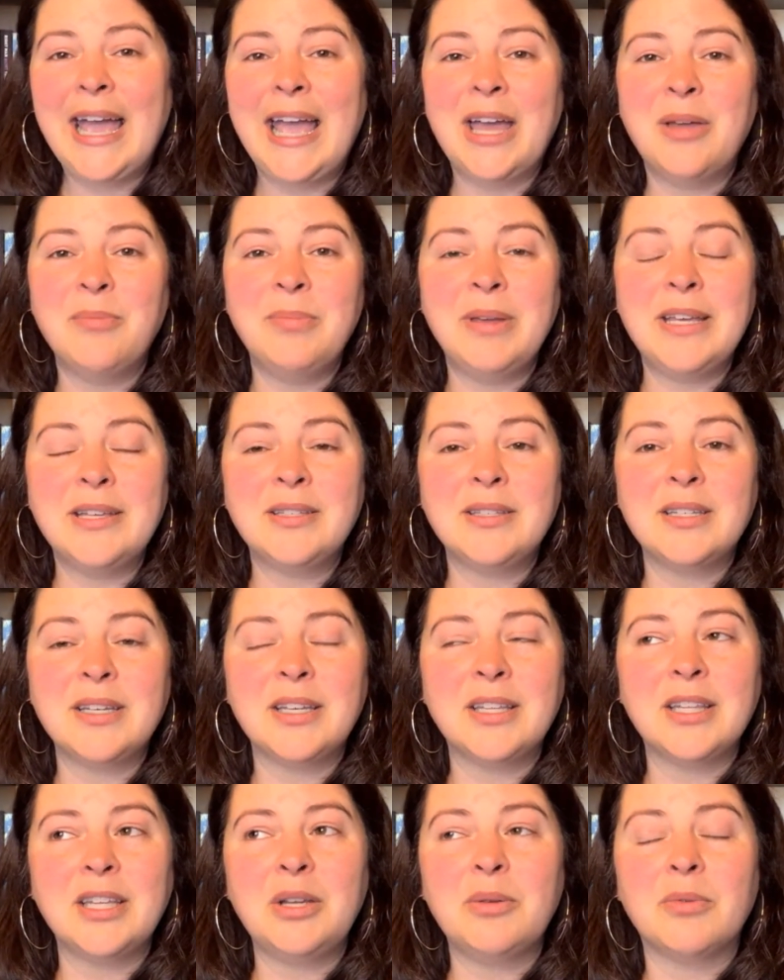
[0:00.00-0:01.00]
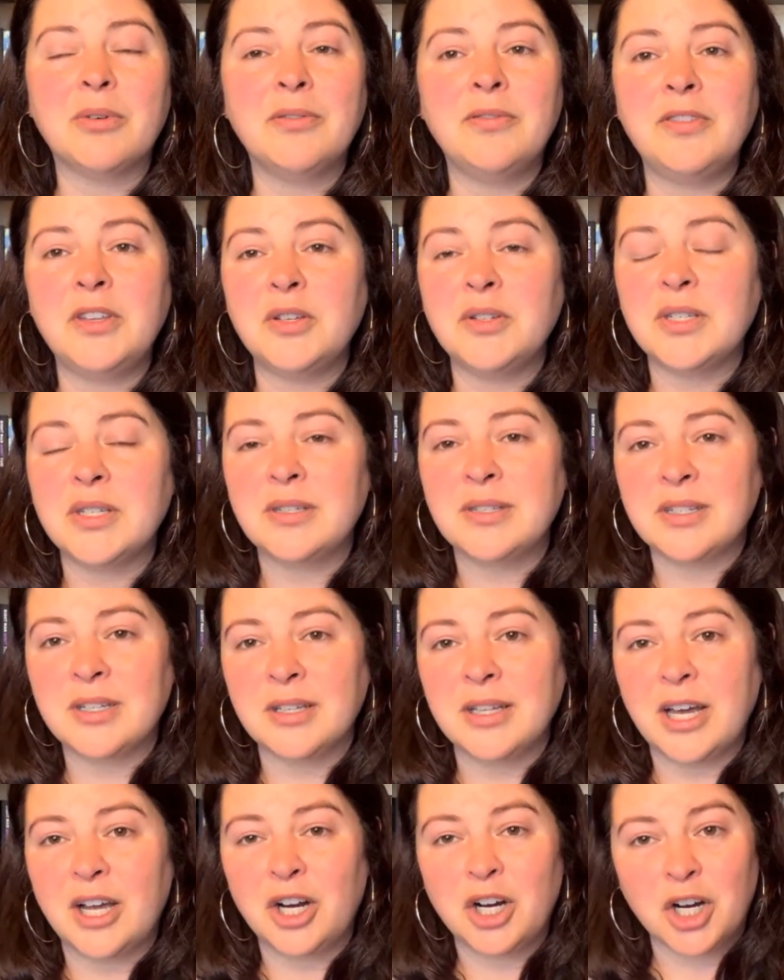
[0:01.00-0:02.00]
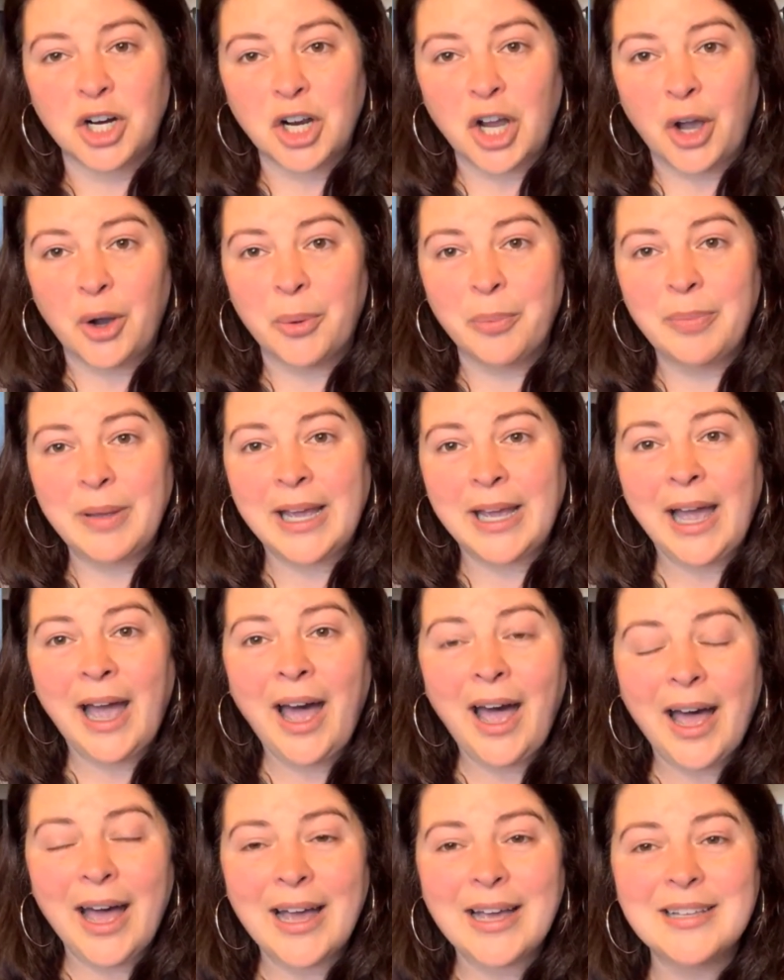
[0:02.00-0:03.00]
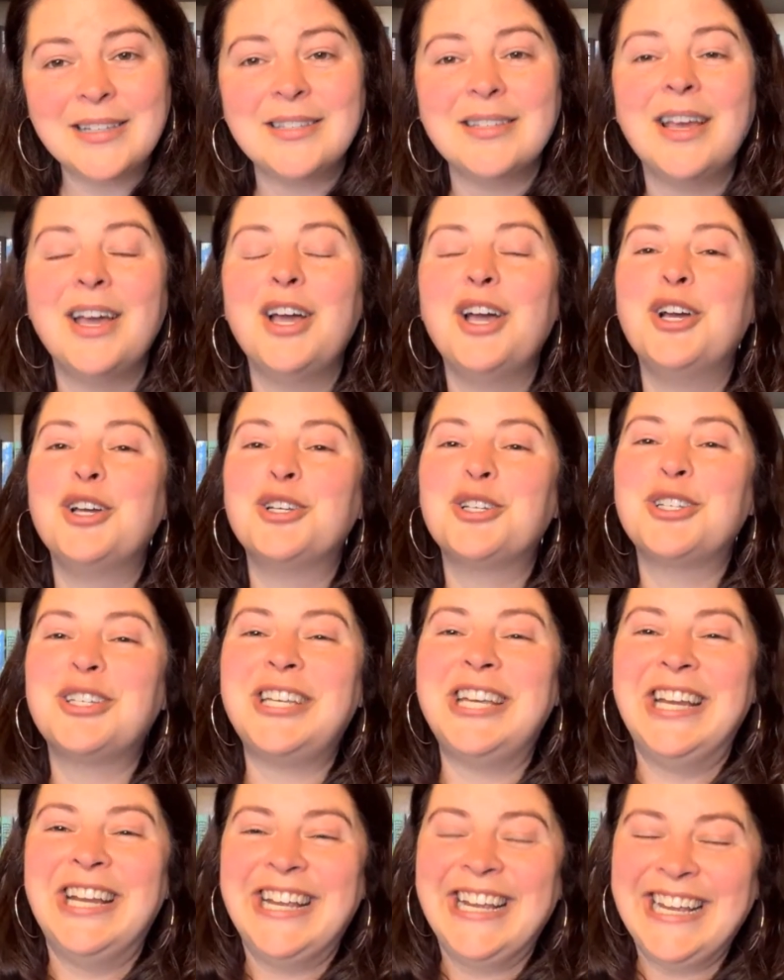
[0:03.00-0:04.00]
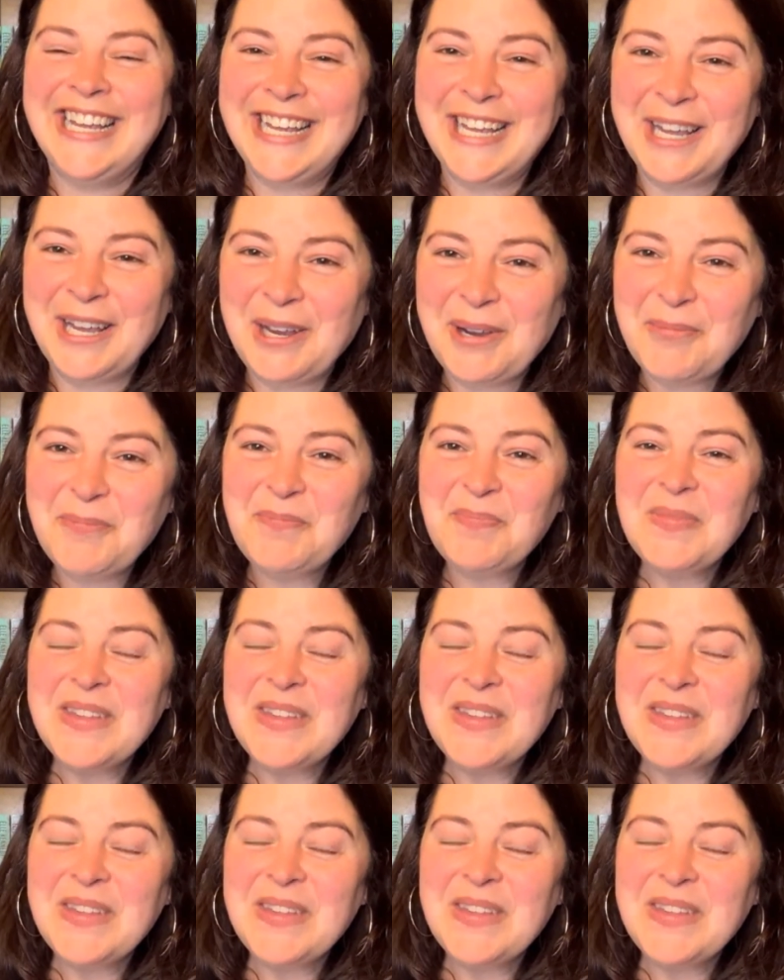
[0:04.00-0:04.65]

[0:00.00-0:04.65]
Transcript: and basically refuses to let her go because he